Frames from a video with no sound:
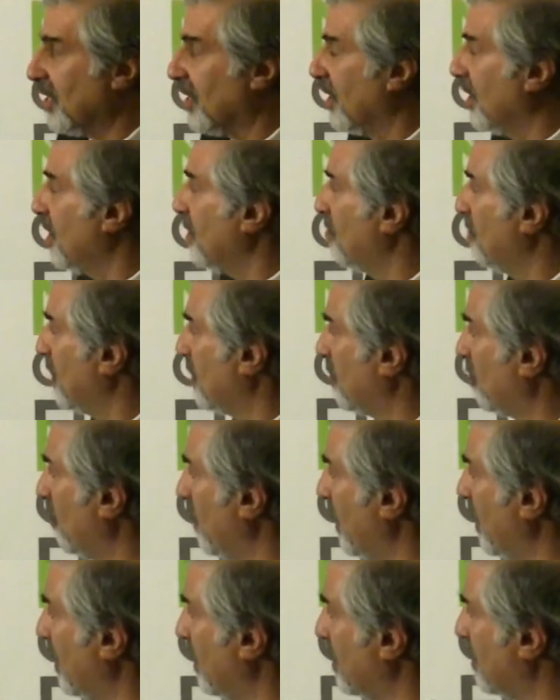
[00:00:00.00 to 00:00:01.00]
In
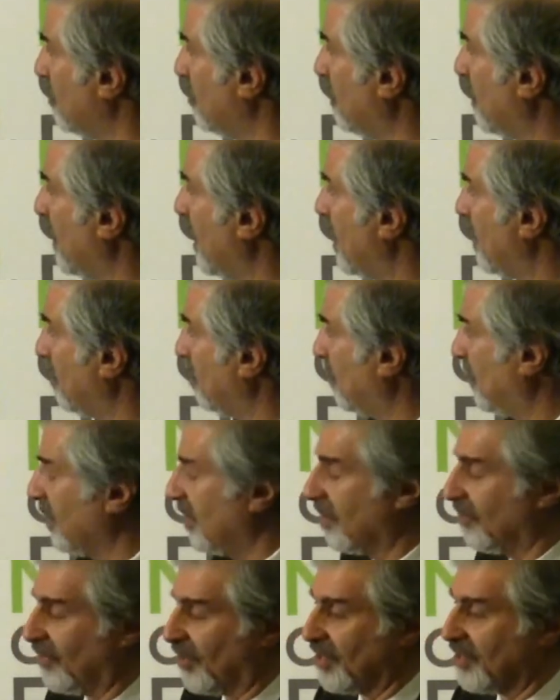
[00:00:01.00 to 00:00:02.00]
between is
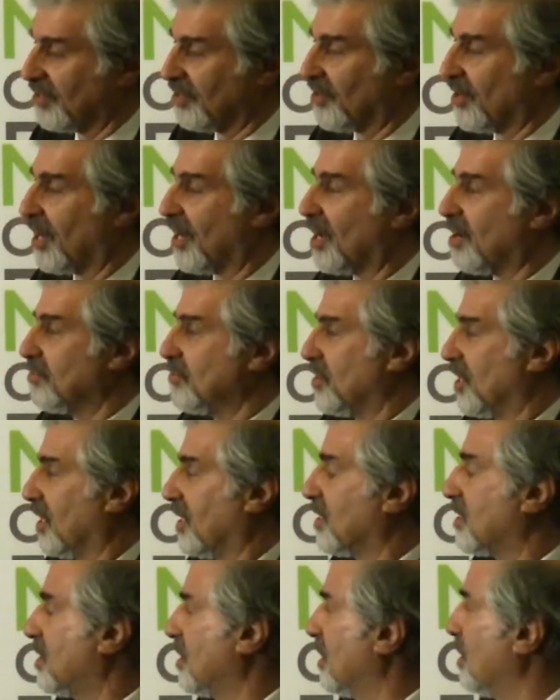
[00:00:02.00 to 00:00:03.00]
panoply of other
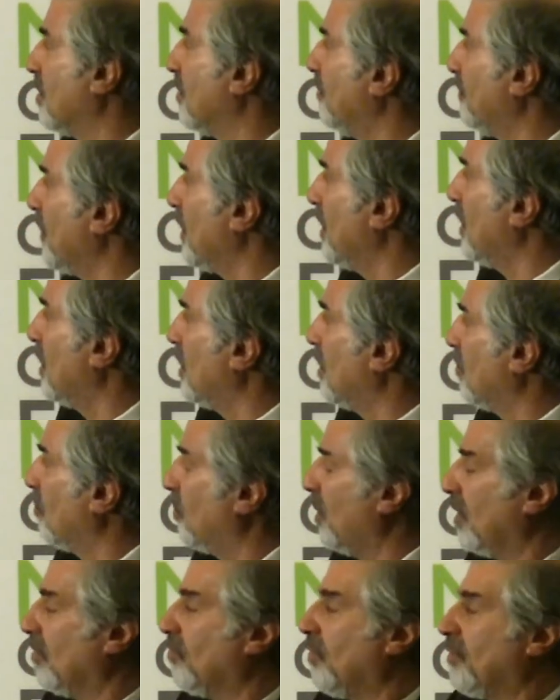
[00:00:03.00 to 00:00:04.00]
objects. And
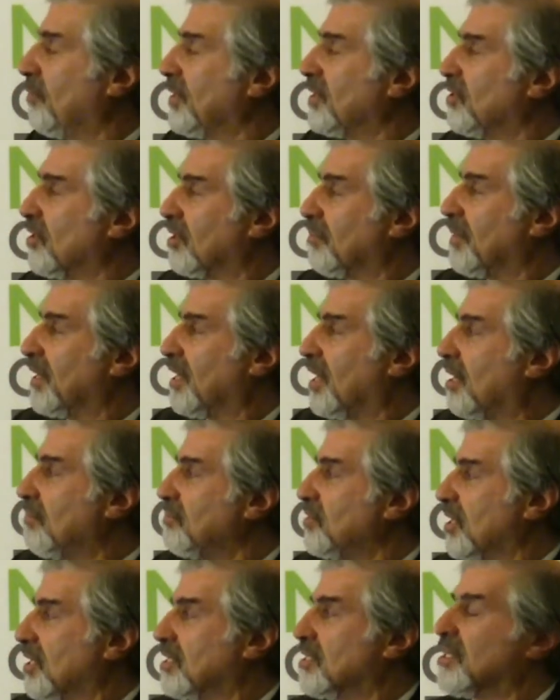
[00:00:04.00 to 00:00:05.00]
when we talk about
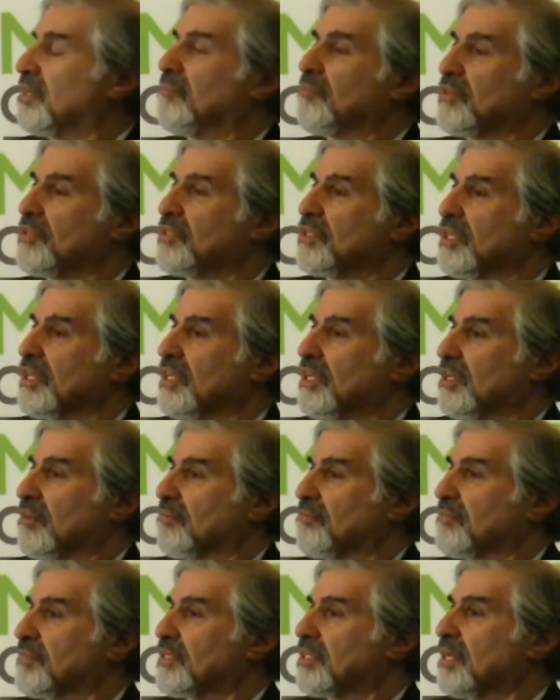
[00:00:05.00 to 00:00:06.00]
objects in
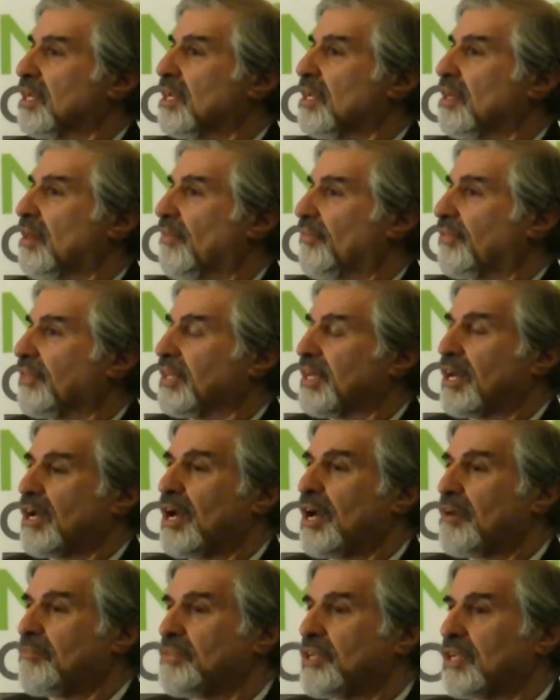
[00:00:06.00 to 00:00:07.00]
museums, the
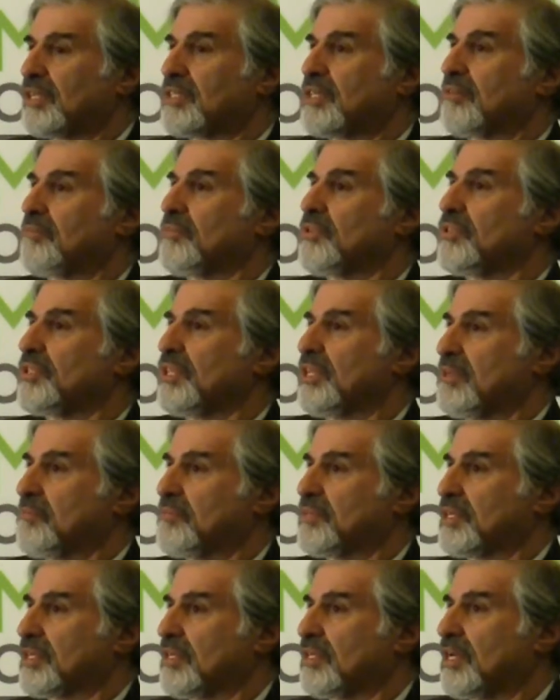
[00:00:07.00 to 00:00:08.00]
objects in
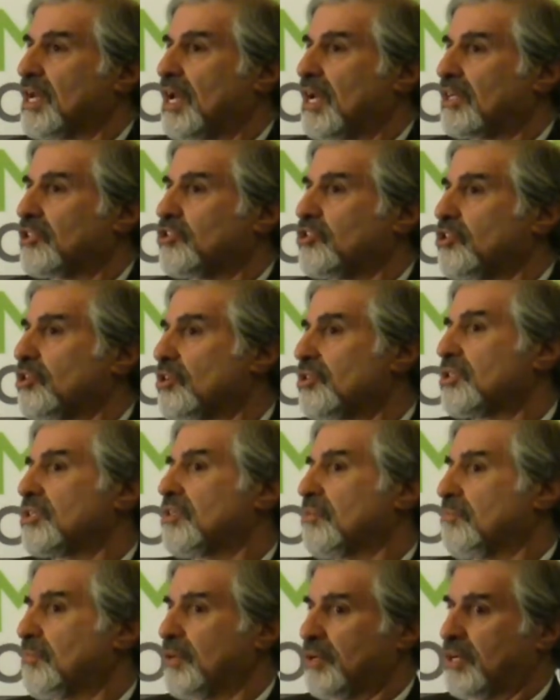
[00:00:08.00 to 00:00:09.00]
museums are not
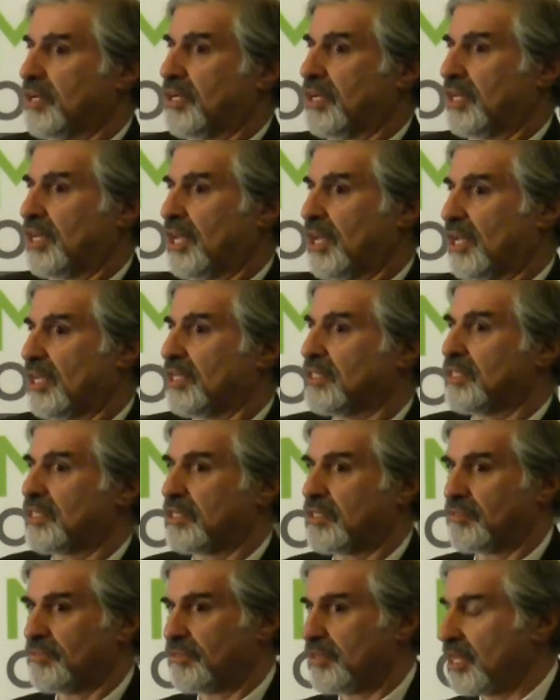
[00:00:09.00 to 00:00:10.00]
just to put in a case,
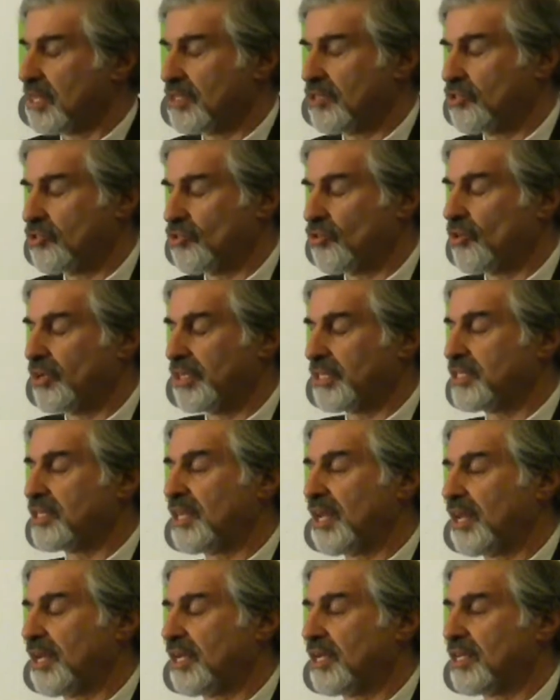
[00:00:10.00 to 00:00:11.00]
as, as strong as
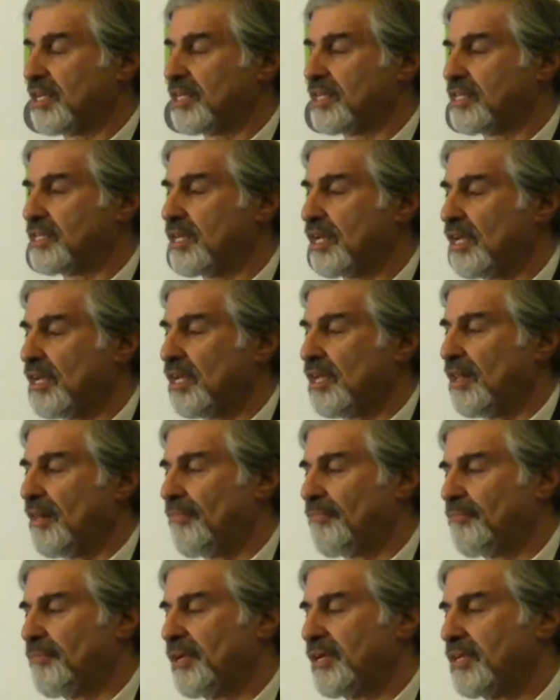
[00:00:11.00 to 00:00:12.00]
that is,
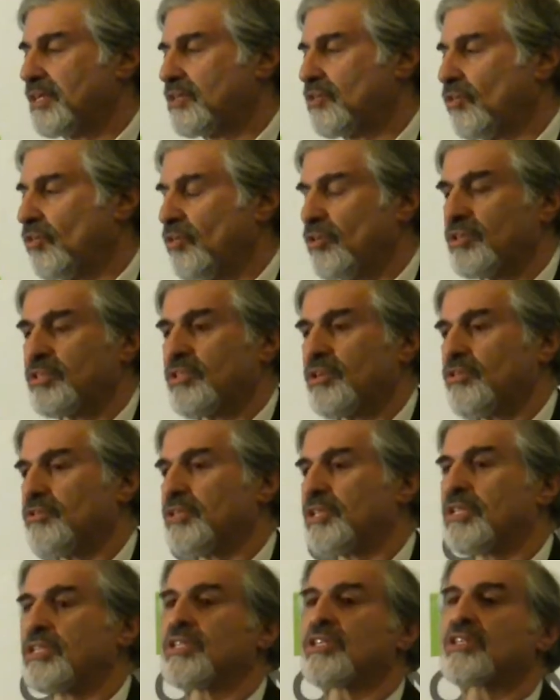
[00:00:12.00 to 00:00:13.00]
but it's also
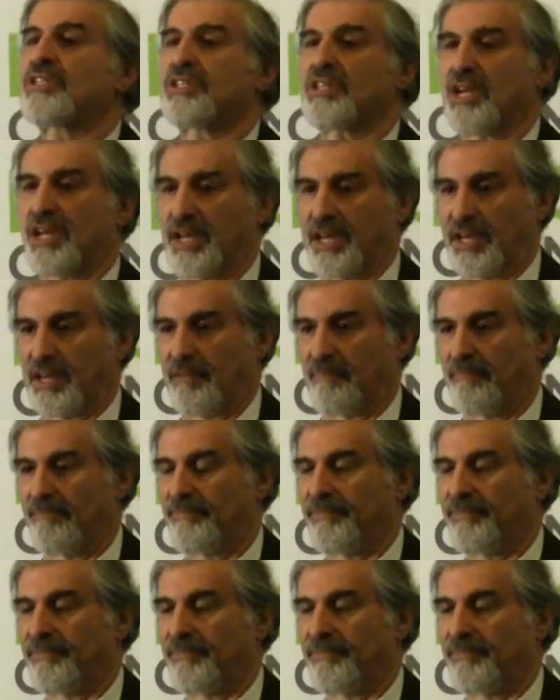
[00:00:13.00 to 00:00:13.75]
to study